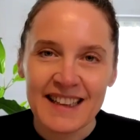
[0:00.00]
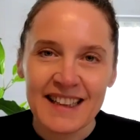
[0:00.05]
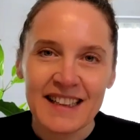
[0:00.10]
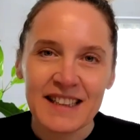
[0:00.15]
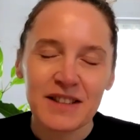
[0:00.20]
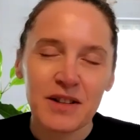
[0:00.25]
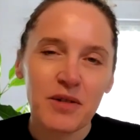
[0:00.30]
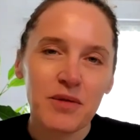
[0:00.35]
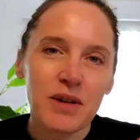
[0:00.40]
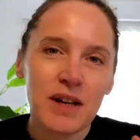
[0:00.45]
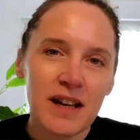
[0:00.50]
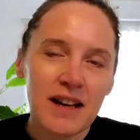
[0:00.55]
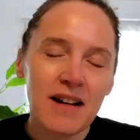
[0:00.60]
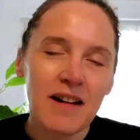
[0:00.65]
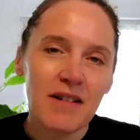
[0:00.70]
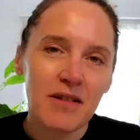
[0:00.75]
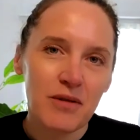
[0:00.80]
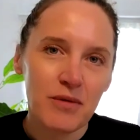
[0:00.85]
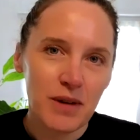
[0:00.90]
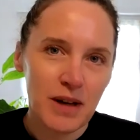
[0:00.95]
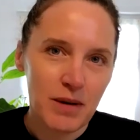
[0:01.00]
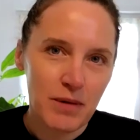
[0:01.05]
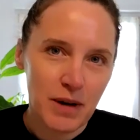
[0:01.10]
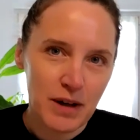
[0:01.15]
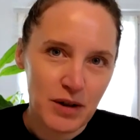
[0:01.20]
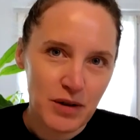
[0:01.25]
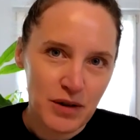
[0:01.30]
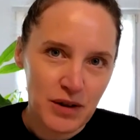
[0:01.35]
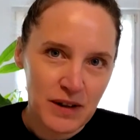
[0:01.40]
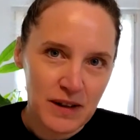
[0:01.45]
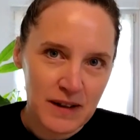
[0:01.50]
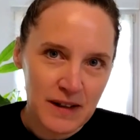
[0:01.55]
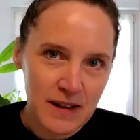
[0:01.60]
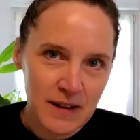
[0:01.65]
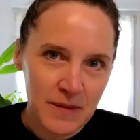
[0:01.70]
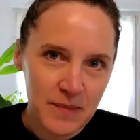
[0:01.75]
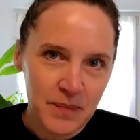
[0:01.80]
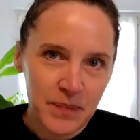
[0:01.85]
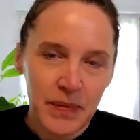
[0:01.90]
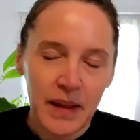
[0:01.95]
So here are 3
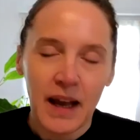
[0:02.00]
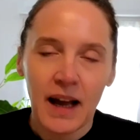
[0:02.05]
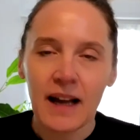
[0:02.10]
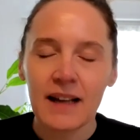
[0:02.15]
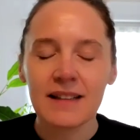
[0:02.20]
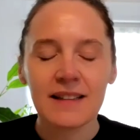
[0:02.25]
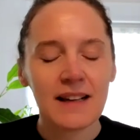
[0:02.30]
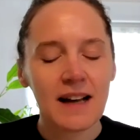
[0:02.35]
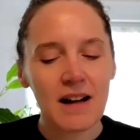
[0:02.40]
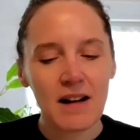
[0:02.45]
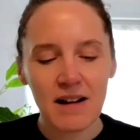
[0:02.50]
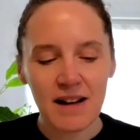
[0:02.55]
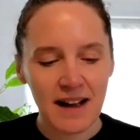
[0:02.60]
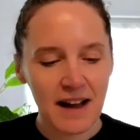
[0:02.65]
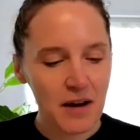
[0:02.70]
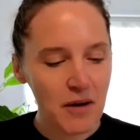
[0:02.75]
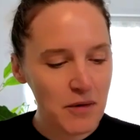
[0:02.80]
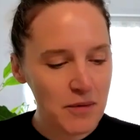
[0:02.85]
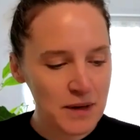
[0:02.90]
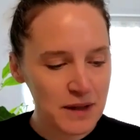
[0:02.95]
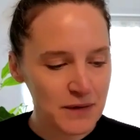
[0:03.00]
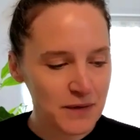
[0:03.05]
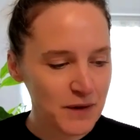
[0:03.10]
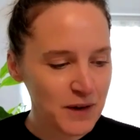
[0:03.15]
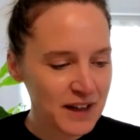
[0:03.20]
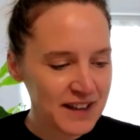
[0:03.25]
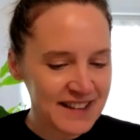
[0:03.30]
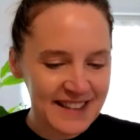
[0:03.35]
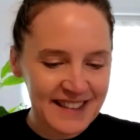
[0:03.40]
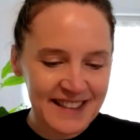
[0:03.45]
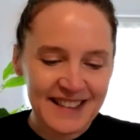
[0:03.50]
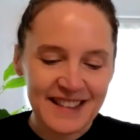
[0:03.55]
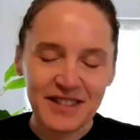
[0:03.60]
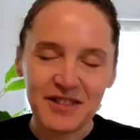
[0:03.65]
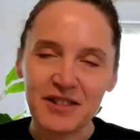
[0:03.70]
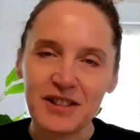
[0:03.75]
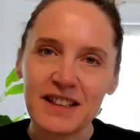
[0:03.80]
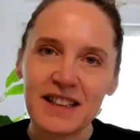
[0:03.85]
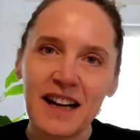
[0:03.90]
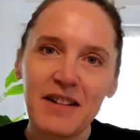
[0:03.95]
questions. And I always forget this.
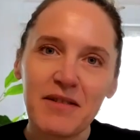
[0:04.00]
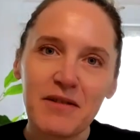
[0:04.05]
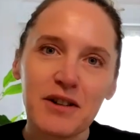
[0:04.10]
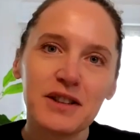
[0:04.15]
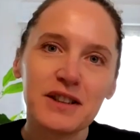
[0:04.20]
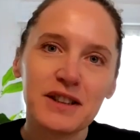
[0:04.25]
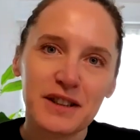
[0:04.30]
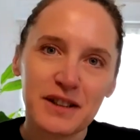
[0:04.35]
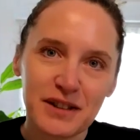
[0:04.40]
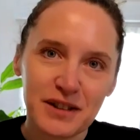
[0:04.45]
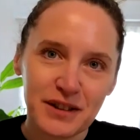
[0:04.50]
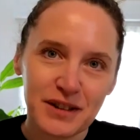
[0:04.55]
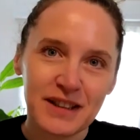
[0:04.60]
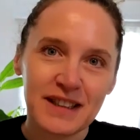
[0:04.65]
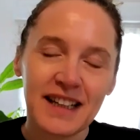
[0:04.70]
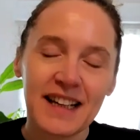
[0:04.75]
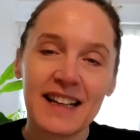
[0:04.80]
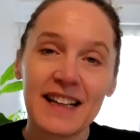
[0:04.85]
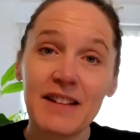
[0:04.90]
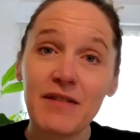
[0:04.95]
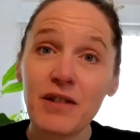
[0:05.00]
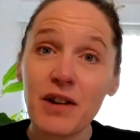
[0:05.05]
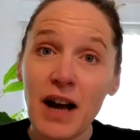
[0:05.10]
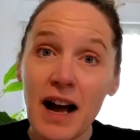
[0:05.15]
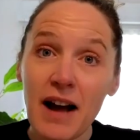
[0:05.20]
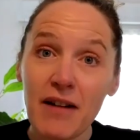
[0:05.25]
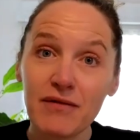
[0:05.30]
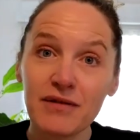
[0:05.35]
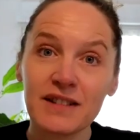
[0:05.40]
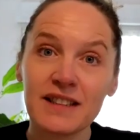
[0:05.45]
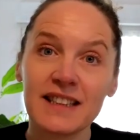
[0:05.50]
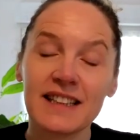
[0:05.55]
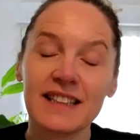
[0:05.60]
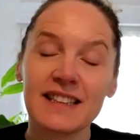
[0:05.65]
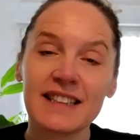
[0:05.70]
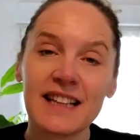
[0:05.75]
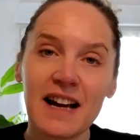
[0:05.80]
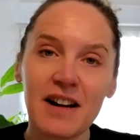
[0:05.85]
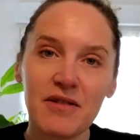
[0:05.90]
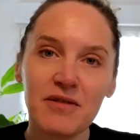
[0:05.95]
Sorry. I wanted to say, if you haven't
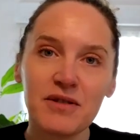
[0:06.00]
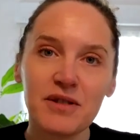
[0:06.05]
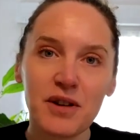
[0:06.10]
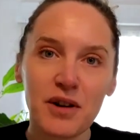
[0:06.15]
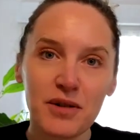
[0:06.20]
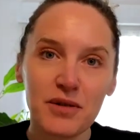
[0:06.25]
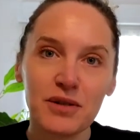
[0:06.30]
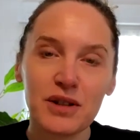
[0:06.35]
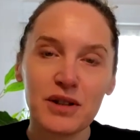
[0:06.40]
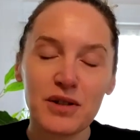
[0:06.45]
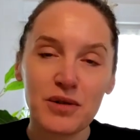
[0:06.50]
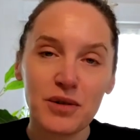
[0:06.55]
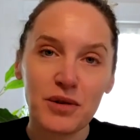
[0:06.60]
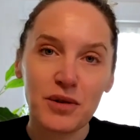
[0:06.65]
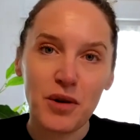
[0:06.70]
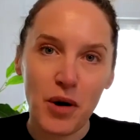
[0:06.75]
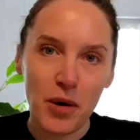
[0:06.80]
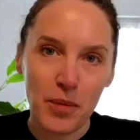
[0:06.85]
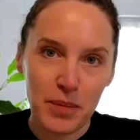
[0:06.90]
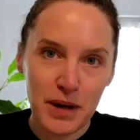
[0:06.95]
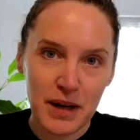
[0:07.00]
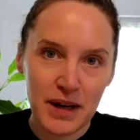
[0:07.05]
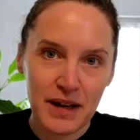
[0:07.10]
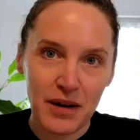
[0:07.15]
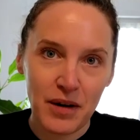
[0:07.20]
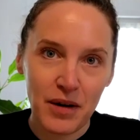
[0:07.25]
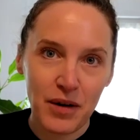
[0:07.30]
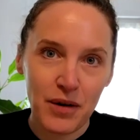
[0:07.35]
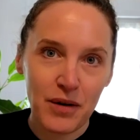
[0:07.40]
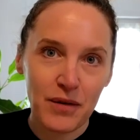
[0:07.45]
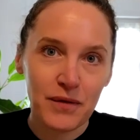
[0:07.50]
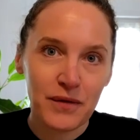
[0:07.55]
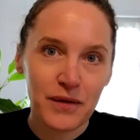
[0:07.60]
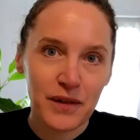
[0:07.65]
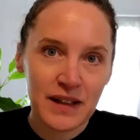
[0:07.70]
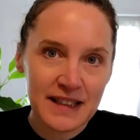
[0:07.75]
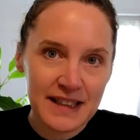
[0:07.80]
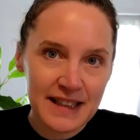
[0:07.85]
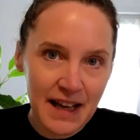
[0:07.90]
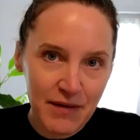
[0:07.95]
yet, download your copy of
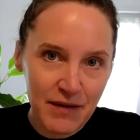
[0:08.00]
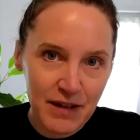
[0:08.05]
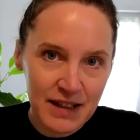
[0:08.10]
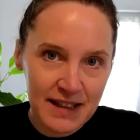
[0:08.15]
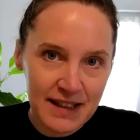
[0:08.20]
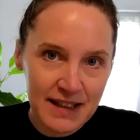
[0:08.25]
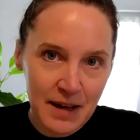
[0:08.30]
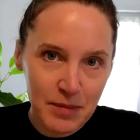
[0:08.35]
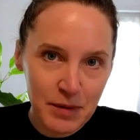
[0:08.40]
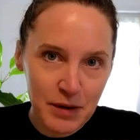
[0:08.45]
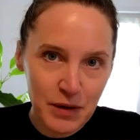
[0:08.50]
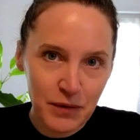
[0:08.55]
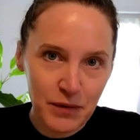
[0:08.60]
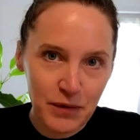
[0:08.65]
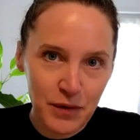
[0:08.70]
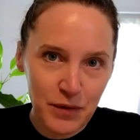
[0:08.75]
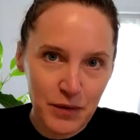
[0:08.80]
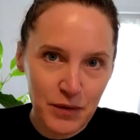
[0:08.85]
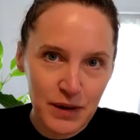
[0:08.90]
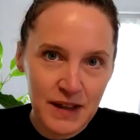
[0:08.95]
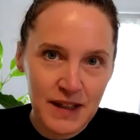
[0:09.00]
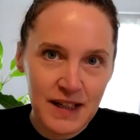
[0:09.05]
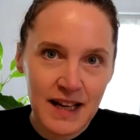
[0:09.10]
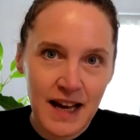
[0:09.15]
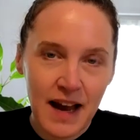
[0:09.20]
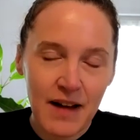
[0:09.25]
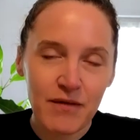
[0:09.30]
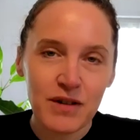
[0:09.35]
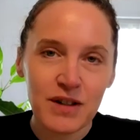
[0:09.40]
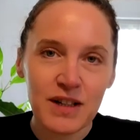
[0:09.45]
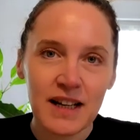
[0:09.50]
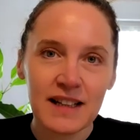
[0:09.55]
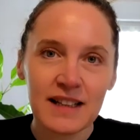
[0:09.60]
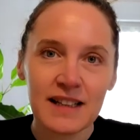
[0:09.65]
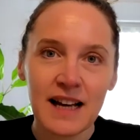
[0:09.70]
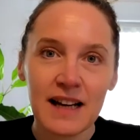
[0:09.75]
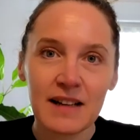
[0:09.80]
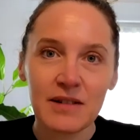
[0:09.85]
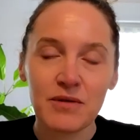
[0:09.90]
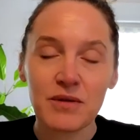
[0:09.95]
7 Steps to Fluency Everyday
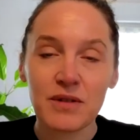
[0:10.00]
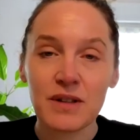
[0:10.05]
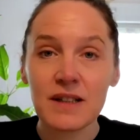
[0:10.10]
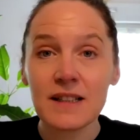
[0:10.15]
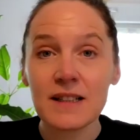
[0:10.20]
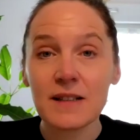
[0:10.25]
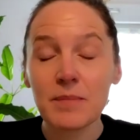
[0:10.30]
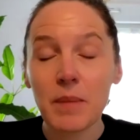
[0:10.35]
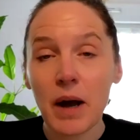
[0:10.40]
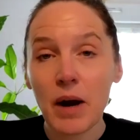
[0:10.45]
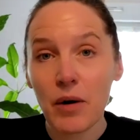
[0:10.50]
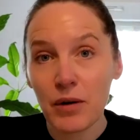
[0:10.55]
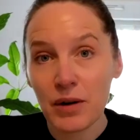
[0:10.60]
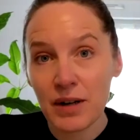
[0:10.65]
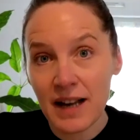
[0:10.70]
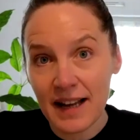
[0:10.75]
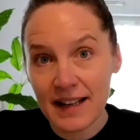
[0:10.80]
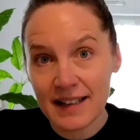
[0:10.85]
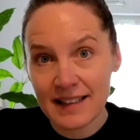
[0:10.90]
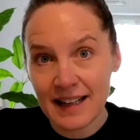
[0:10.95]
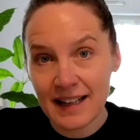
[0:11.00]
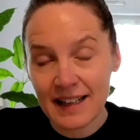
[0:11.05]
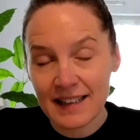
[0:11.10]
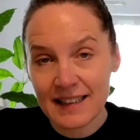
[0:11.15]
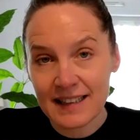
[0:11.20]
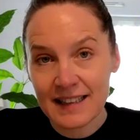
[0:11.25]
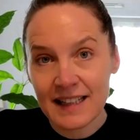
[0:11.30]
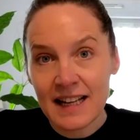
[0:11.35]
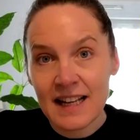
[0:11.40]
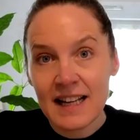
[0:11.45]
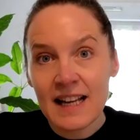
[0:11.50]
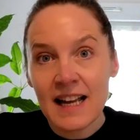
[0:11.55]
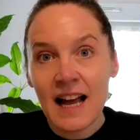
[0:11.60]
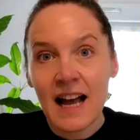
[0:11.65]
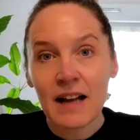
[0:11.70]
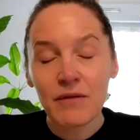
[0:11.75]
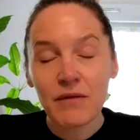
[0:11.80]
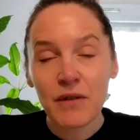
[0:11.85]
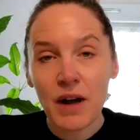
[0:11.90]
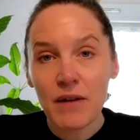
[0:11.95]
Nano. This is my online guide.
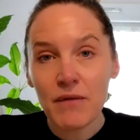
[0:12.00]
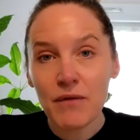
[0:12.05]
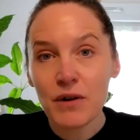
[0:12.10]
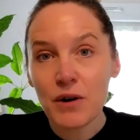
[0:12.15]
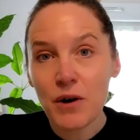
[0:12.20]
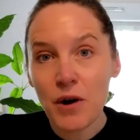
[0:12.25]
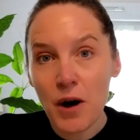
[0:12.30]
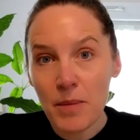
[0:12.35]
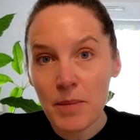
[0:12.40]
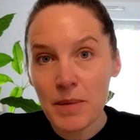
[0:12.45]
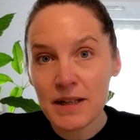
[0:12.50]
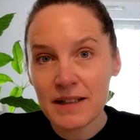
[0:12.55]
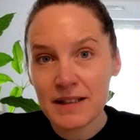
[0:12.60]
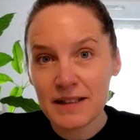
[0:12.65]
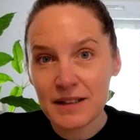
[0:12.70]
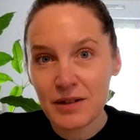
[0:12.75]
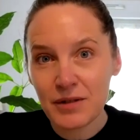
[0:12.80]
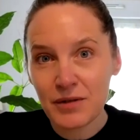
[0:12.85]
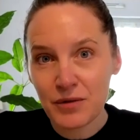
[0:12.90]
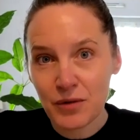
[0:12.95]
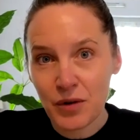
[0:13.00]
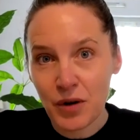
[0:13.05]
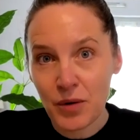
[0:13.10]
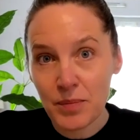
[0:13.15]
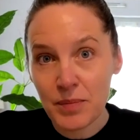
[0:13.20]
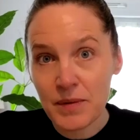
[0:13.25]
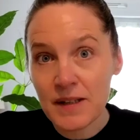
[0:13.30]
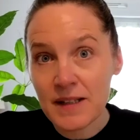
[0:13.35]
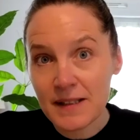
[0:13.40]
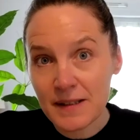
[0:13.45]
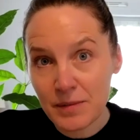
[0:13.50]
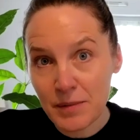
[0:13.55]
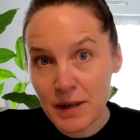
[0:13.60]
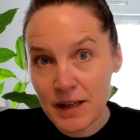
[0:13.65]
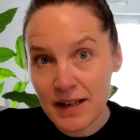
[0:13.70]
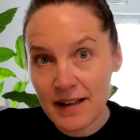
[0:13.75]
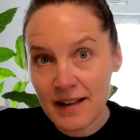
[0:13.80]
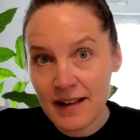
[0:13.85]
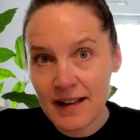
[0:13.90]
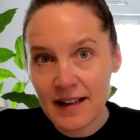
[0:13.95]
And for every comment you drop this
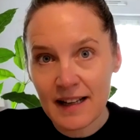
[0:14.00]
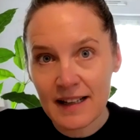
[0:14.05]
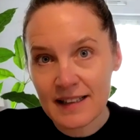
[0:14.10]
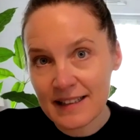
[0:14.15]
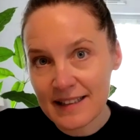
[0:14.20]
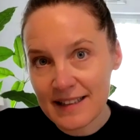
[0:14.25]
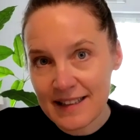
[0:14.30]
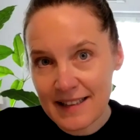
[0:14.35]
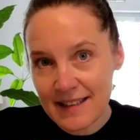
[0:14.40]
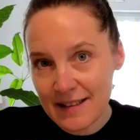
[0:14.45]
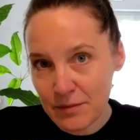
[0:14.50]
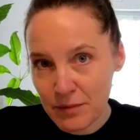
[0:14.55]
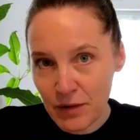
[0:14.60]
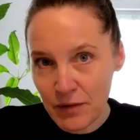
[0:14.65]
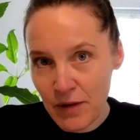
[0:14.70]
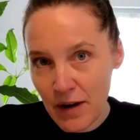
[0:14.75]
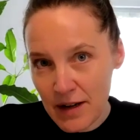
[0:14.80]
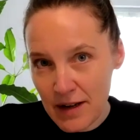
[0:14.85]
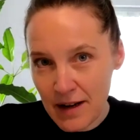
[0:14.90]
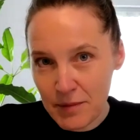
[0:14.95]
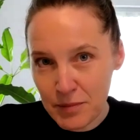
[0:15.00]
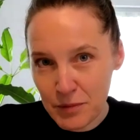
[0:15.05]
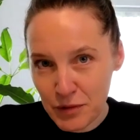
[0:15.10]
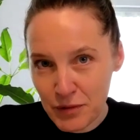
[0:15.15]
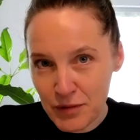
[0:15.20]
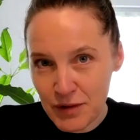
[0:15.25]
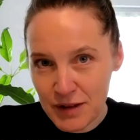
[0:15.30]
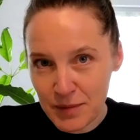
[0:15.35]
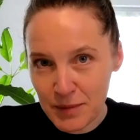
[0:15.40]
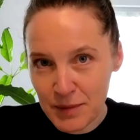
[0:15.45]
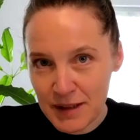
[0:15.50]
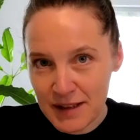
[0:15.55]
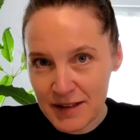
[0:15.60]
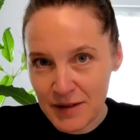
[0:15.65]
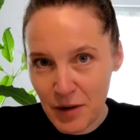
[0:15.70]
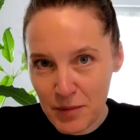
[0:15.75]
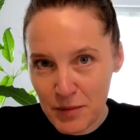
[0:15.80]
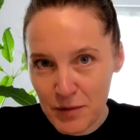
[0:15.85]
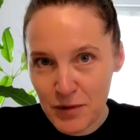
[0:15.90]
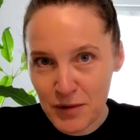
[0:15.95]
week, and we're running up to Christmas, so
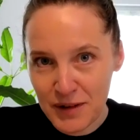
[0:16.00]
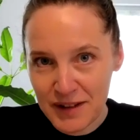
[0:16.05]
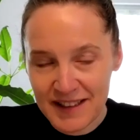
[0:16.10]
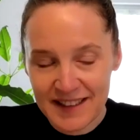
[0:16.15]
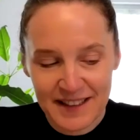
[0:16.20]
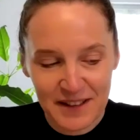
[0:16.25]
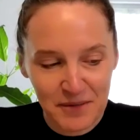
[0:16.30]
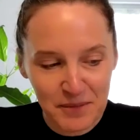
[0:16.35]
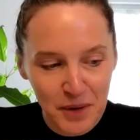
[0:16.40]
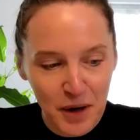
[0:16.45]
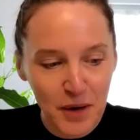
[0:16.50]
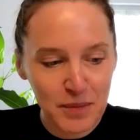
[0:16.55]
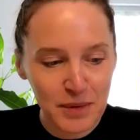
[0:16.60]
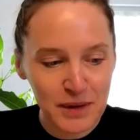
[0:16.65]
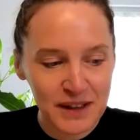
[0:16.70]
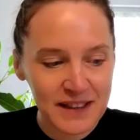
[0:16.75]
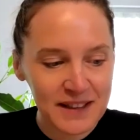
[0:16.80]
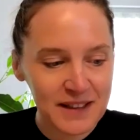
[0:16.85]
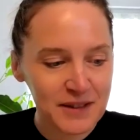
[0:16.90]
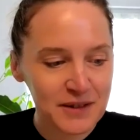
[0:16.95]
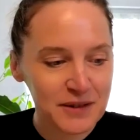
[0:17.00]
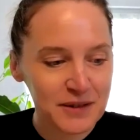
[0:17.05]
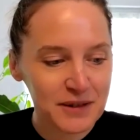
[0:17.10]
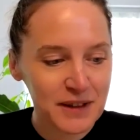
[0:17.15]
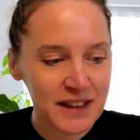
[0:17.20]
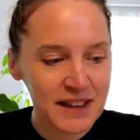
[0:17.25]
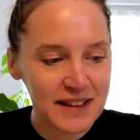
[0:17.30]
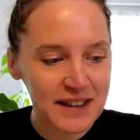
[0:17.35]
I'm doing this on purpose to